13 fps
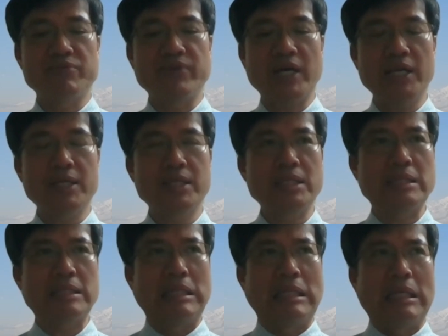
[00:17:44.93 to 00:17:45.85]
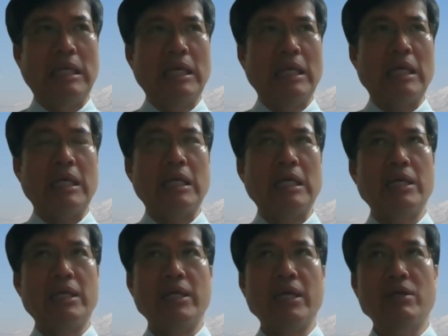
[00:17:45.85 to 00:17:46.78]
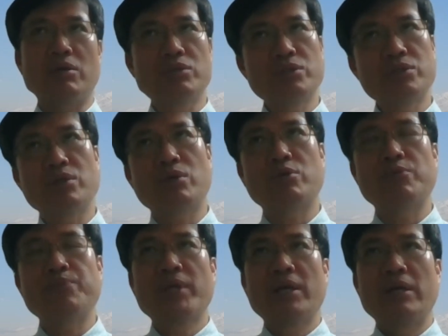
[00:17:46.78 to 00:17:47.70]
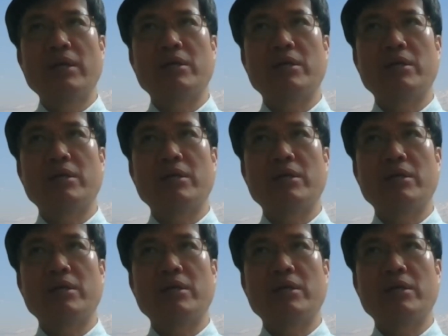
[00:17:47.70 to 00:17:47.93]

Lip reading: providers. And also,